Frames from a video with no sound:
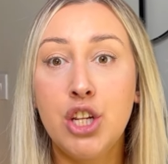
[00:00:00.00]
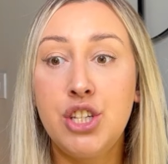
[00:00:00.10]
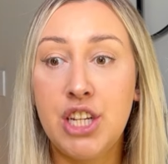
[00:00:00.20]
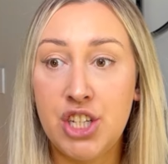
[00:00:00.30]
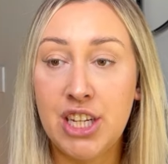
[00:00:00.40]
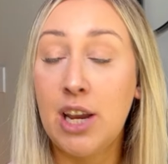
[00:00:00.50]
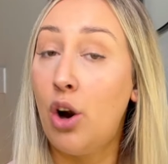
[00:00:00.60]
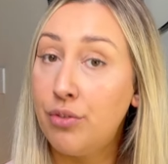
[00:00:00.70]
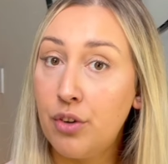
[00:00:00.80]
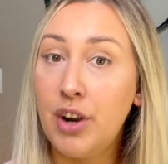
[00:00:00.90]
did she
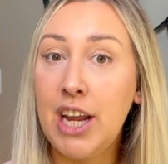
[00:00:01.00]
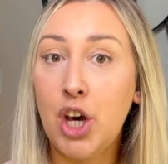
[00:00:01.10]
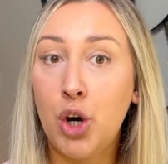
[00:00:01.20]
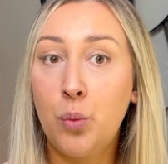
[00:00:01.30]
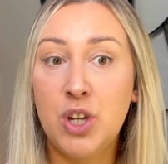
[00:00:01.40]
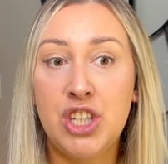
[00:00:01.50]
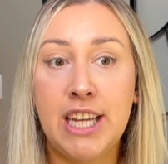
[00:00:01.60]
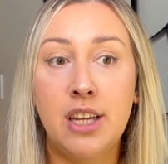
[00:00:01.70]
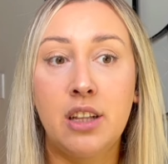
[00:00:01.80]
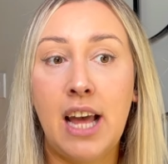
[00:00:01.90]
offer it or was
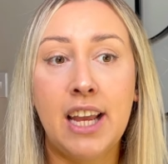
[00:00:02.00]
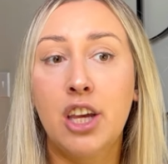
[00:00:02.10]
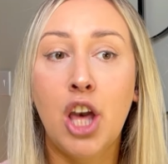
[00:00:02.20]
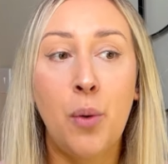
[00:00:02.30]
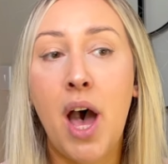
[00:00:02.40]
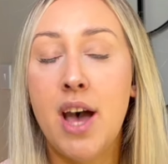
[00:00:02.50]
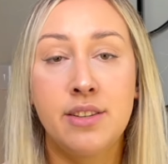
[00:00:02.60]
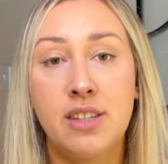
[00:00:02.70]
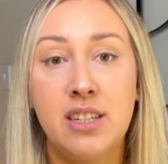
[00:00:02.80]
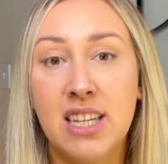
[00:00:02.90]
she like
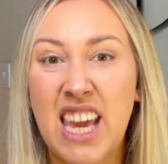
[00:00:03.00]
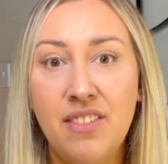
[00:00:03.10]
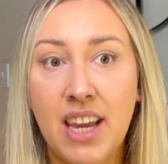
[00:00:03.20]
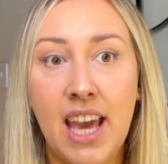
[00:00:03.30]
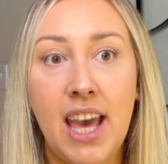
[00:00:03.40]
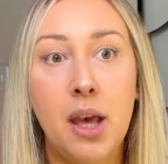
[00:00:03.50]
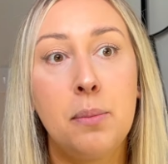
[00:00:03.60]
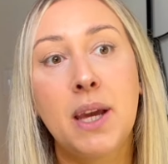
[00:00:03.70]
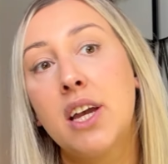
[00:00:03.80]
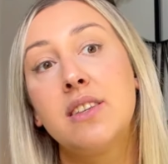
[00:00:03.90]
coerced into giving it?
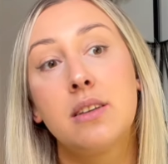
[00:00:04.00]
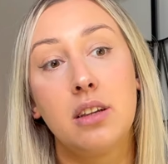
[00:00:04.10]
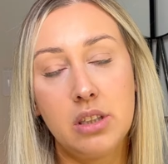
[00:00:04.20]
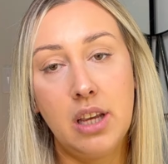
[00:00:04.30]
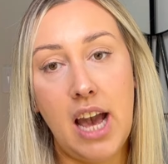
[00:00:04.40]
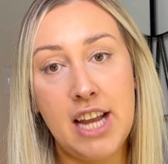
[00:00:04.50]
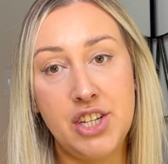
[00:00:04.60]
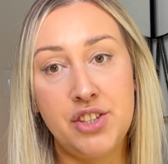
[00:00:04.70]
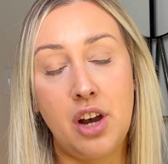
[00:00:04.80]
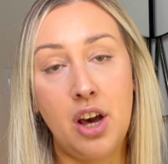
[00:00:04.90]
Because I
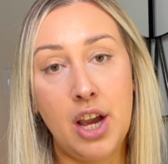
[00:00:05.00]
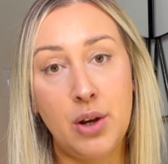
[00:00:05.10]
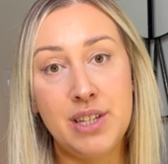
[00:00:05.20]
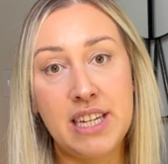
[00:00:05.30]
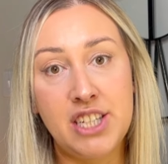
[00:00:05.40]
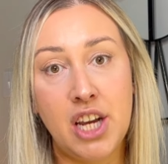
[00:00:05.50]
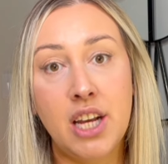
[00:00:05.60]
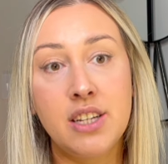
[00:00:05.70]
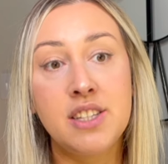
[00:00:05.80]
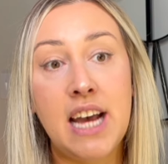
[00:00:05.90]
honestly don't
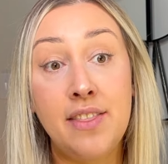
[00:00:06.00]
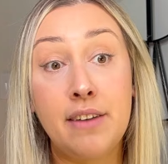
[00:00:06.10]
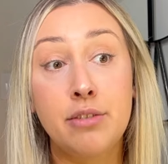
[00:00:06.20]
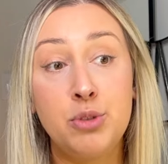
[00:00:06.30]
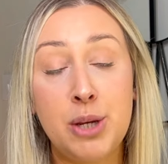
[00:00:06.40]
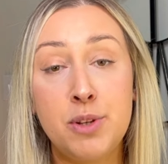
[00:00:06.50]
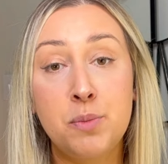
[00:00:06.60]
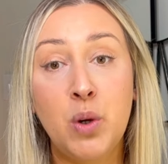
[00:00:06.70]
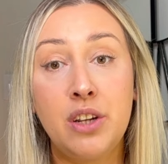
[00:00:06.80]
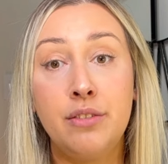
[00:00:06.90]
understand that from Jemma's
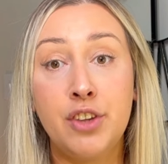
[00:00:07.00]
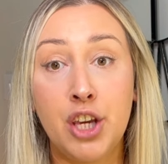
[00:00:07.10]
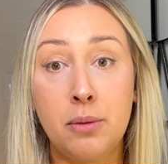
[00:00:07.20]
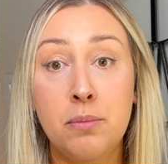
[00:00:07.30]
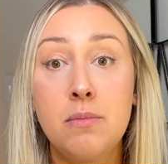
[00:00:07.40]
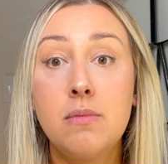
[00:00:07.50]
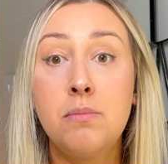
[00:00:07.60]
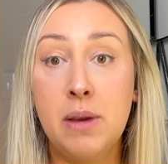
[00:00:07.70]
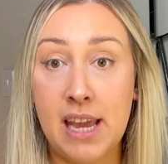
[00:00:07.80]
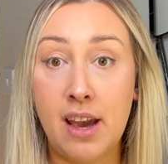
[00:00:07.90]
point of view,
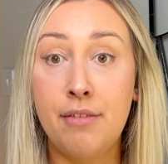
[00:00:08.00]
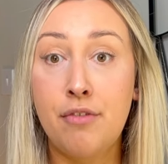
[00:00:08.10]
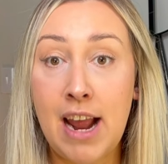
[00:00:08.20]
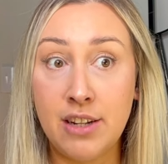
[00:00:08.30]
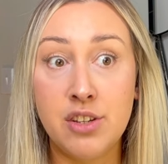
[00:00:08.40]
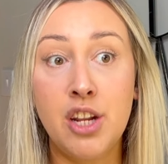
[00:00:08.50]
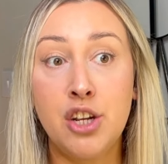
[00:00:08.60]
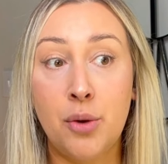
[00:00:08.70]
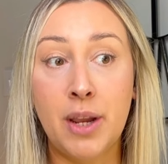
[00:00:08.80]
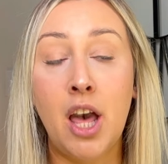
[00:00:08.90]
being a friend and
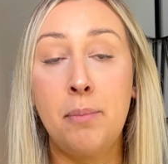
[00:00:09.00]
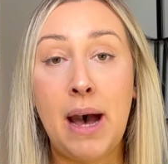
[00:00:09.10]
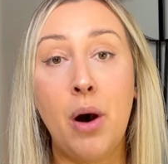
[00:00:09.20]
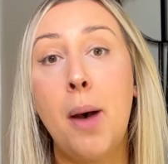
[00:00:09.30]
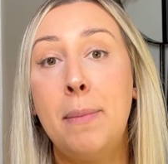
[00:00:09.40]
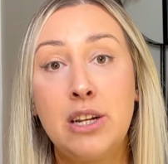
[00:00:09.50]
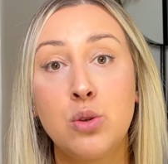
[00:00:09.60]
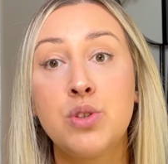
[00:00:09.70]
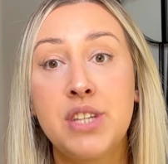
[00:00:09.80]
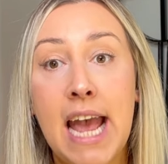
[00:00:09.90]
knowing about her mental
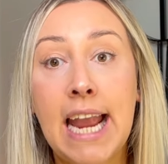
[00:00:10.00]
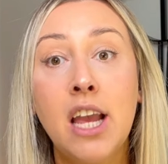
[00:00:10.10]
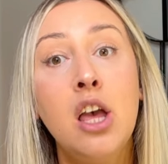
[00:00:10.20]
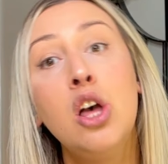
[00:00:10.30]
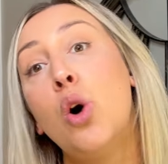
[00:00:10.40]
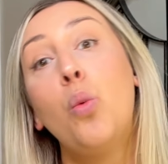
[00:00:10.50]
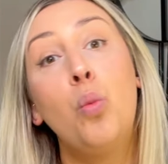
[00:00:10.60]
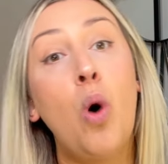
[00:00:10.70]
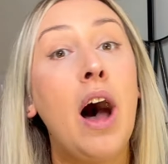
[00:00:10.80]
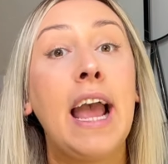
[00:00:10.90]
state,
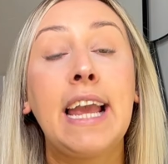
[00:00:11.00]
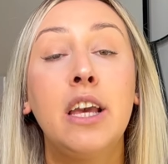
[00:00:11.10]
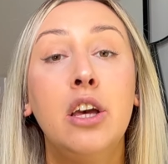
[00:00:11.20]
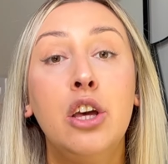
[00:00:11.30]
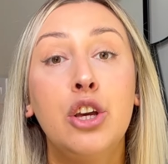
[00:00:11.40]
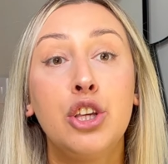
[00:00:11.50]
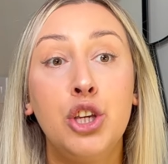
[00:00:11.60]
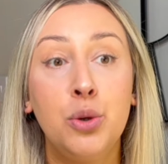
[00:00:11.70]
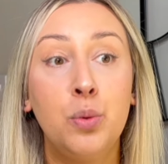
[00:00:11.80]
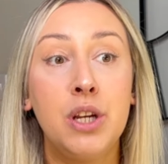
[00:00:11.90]
why
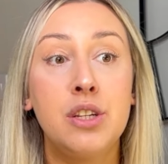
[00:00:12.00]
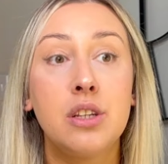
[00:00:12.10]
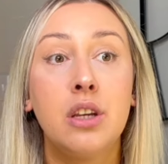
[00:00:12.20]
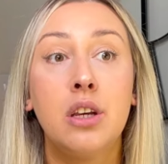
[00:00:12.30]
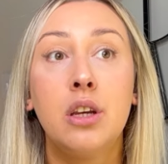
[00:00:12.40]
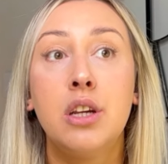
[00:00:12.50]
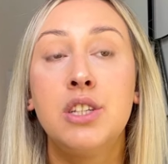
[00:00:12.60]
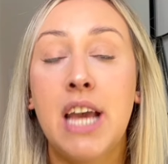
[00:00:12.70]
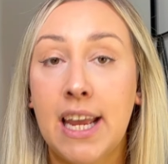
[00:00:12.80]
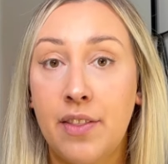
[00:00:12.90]
you would
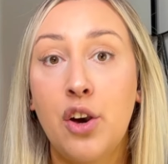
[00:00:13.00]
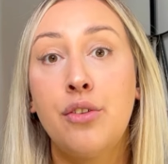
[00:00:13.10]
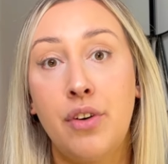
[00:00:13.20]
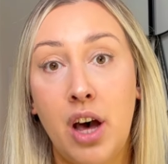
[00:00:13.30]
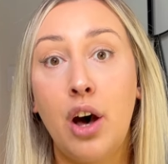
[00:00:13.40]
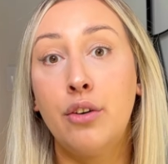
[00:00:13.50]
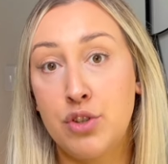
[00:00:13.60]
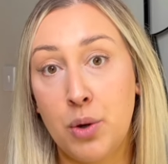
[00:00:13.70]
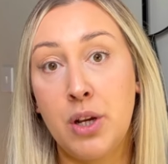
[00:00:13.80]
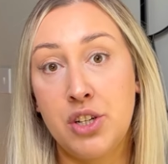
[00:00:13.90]
take the offer of
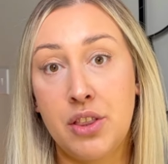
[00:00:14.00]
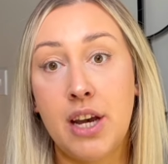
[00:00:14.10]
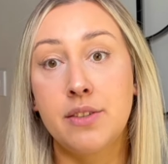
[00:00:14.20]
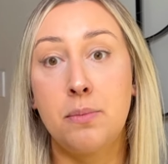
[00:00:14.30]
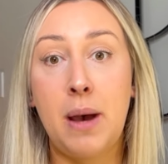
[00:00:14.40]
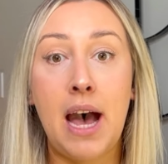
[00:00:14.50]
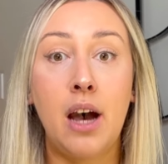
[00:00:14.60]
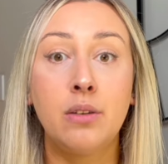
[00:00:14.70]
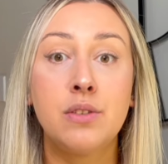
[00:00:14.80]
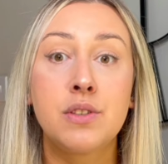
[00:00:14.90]

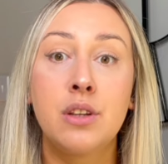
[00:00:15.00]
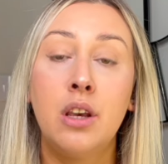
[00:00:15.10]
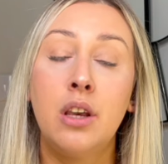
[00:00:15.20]
£200,000.